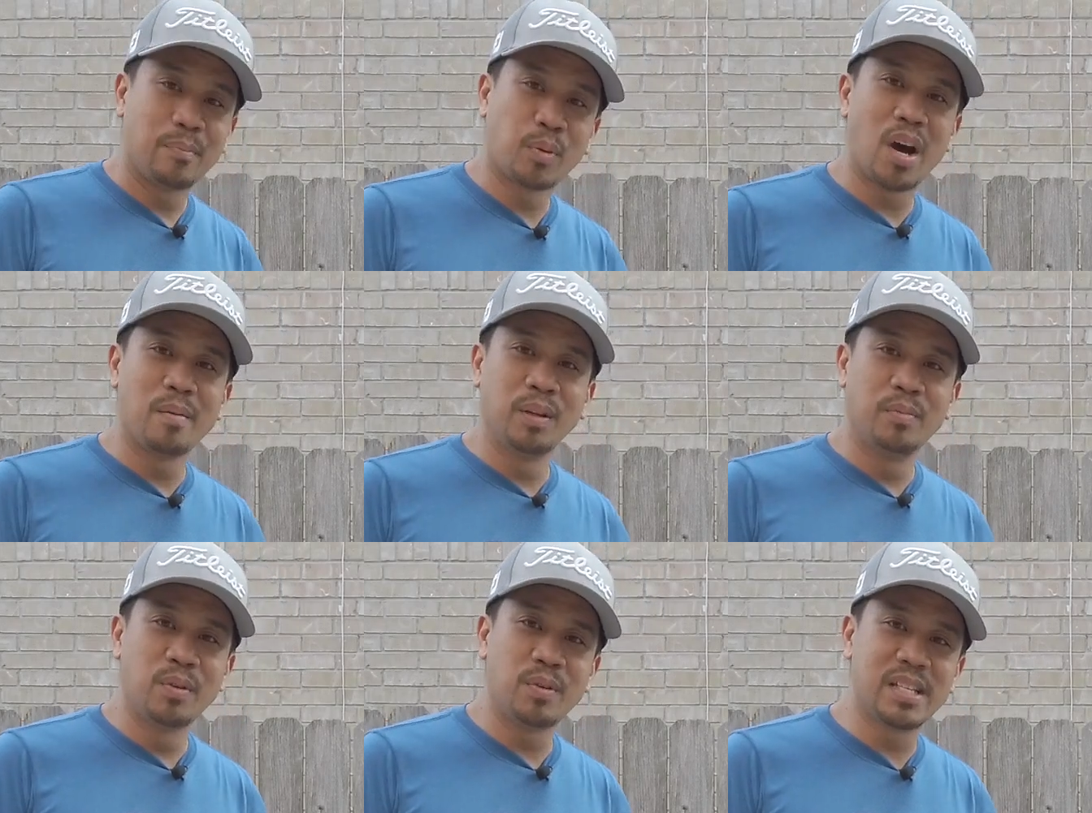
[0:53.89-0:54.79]
had a
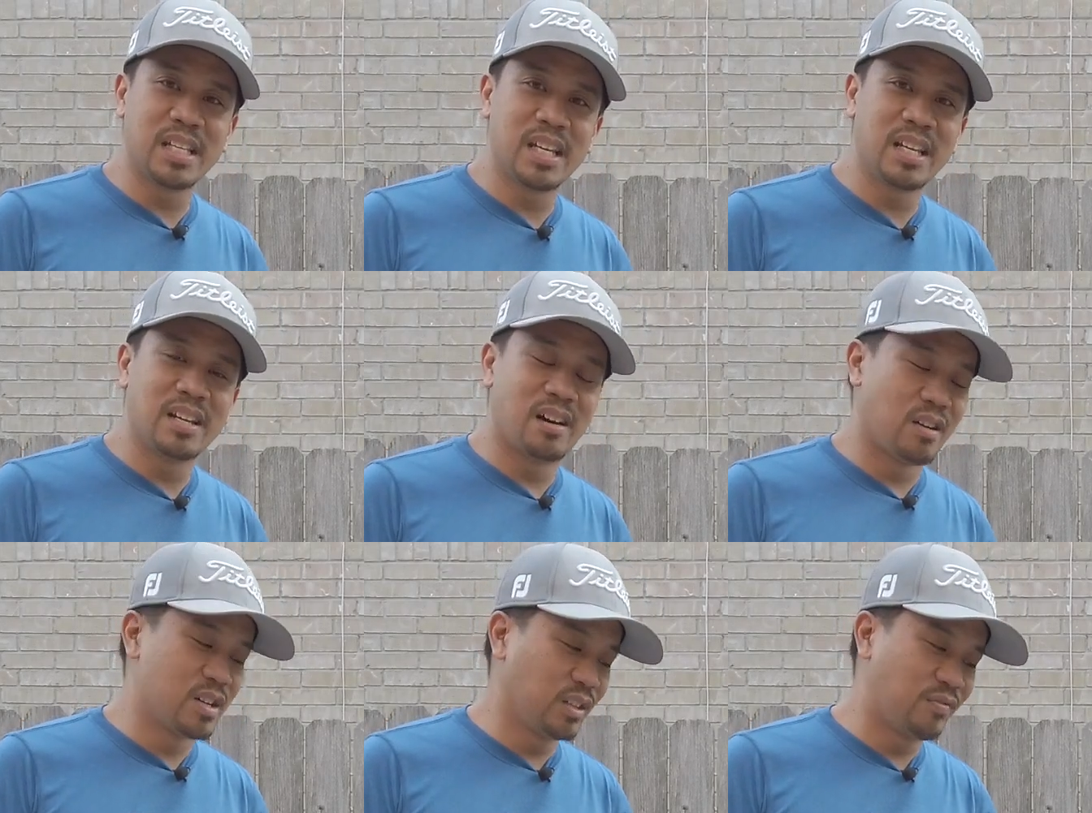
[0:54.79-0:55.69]
problem when we did
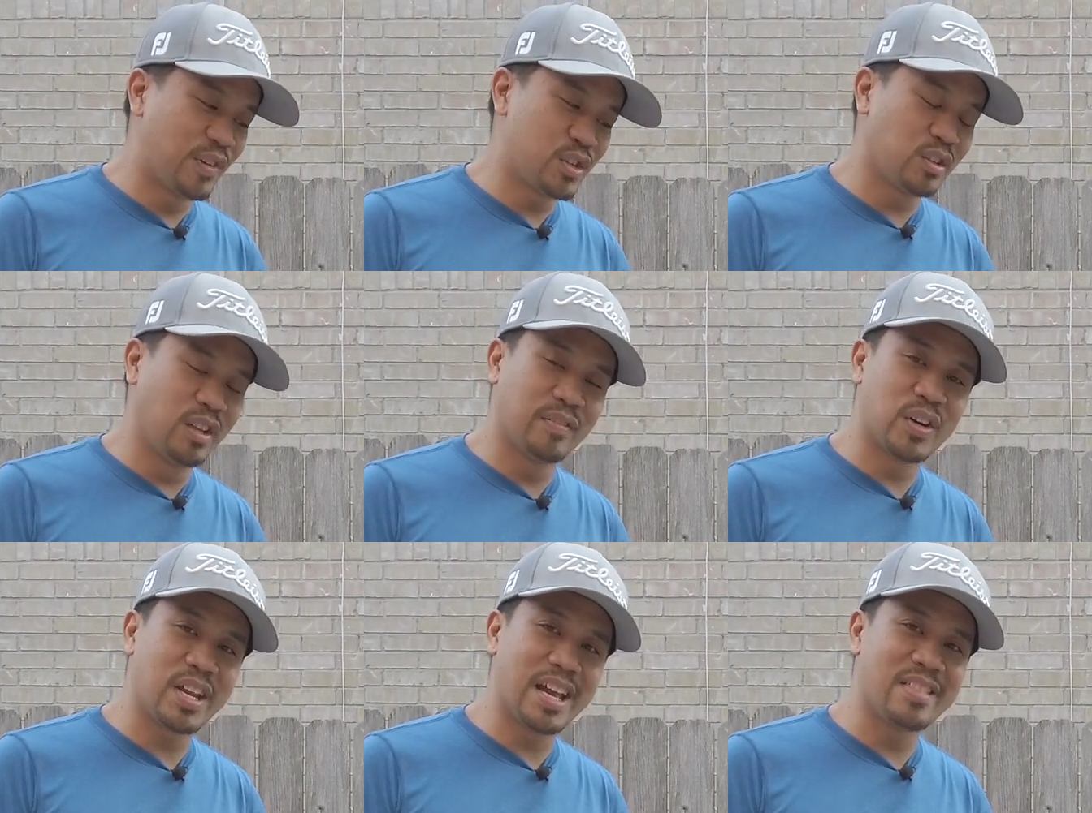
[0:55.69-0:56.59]
our first
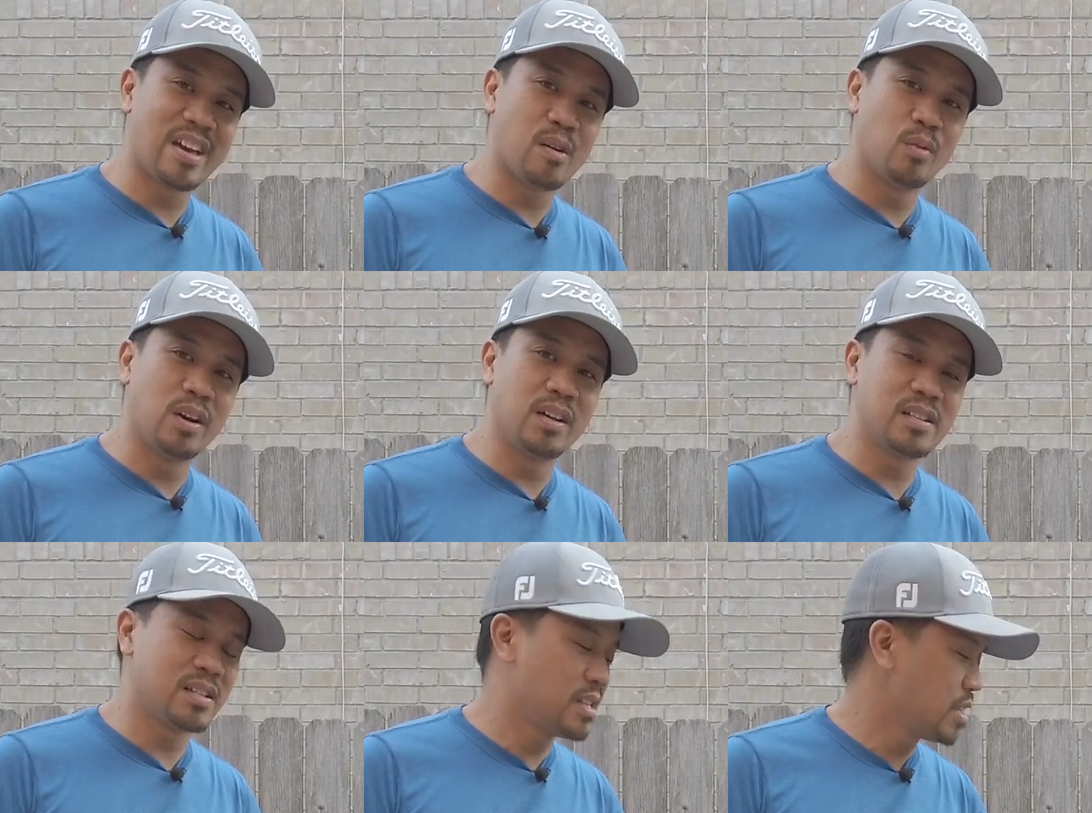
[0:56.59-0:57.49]
delivery, and that
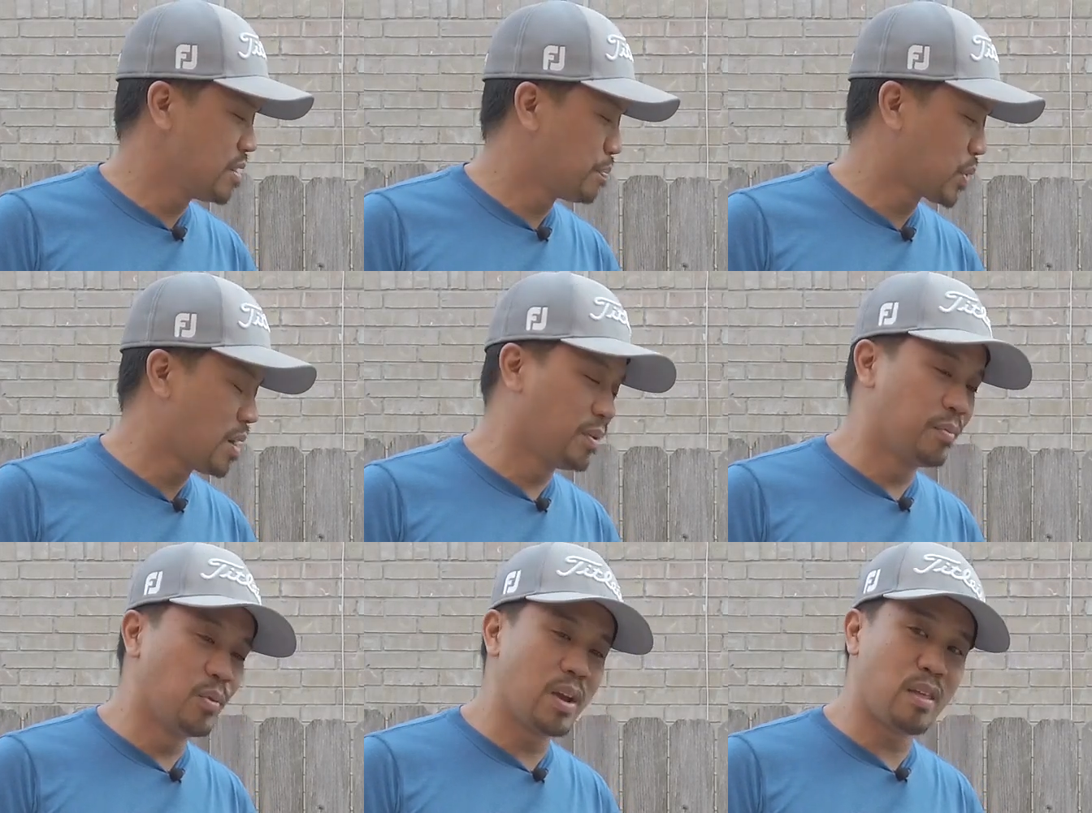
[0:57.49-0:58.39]
was the
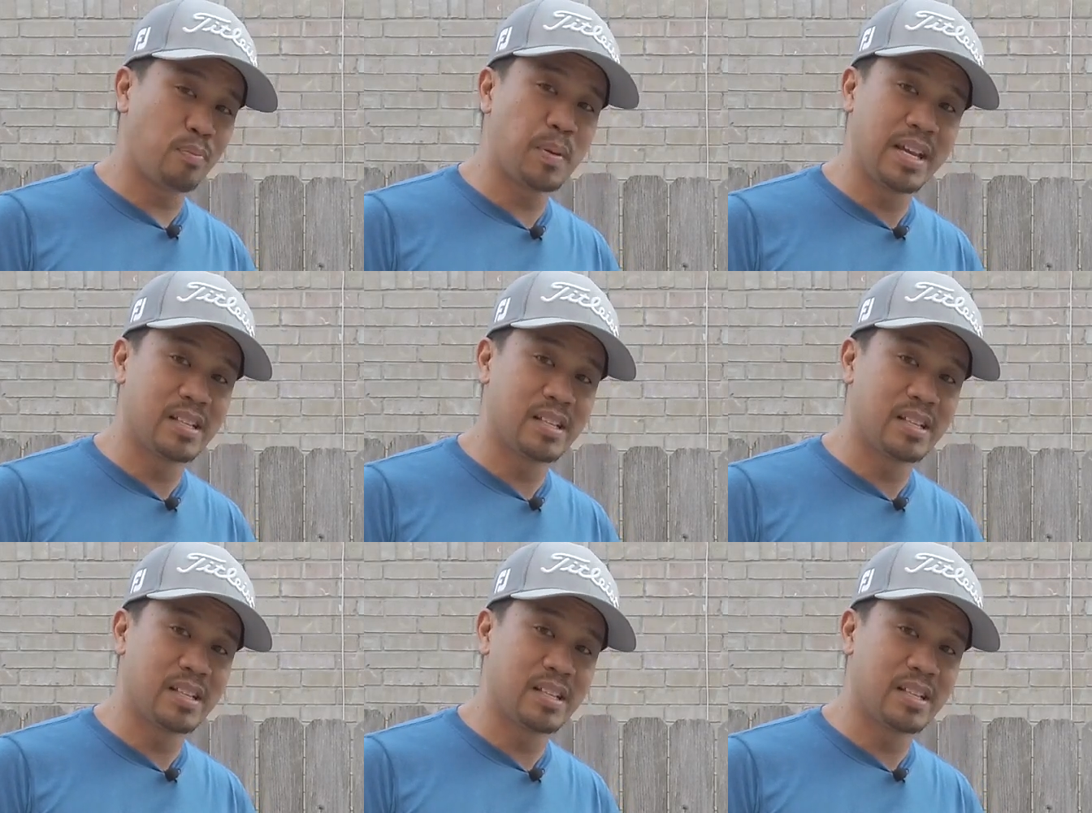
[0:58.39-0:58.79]
problem with